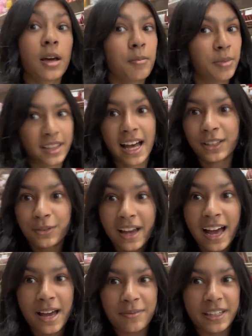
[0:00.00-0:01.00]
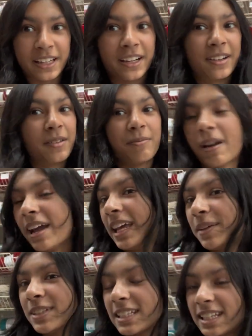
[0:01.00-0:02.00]
But that's why I'm here. My
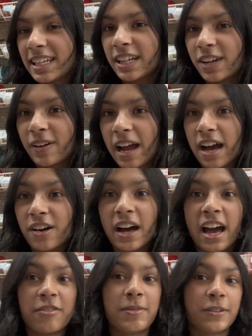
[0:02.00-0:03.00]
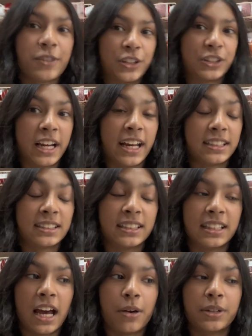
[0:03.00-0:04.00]
name is Anika Rao. I've been crocheting
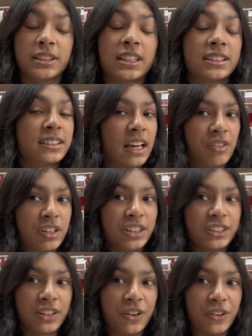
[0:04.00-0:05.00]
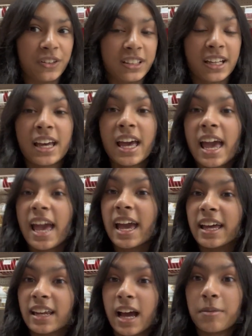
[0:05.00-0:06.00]
since I was 7 years old,
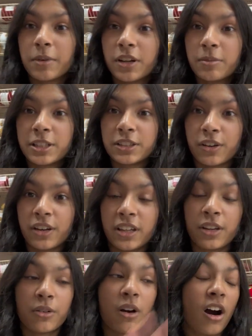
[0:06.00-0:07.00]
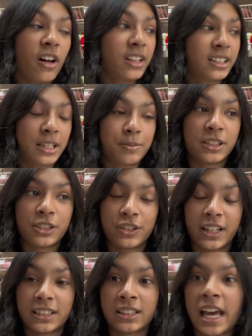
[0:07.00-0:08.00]
and I'm going to be showing you all the tips and
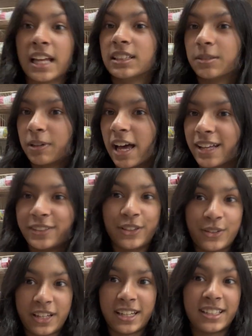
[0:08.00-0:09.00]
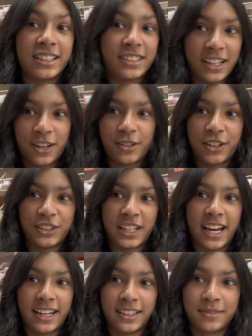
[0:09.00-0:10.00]
tricks and supplies you need to start
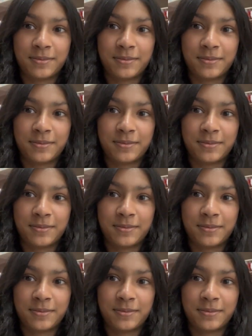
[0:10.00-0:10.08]
crocheting.